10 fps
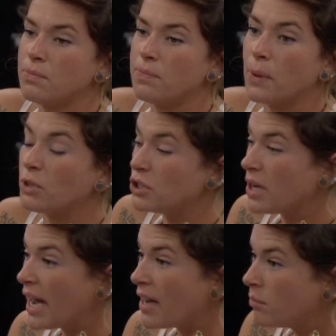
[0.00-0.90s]
Which
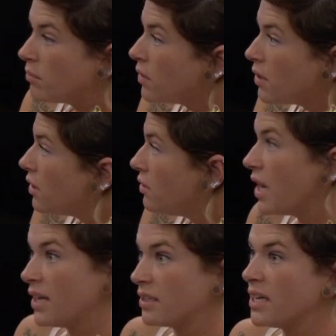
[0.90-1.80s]
I'm
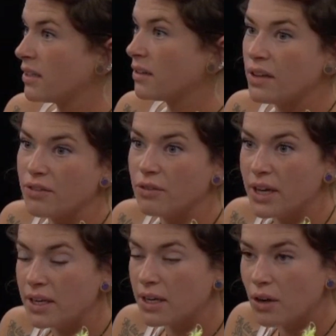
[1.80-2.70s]
not exactly
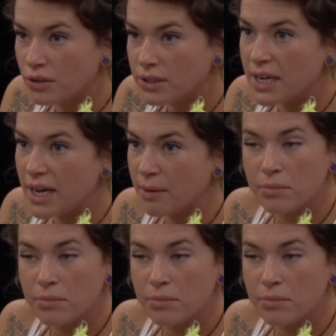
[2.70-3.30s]
level-headed all the time.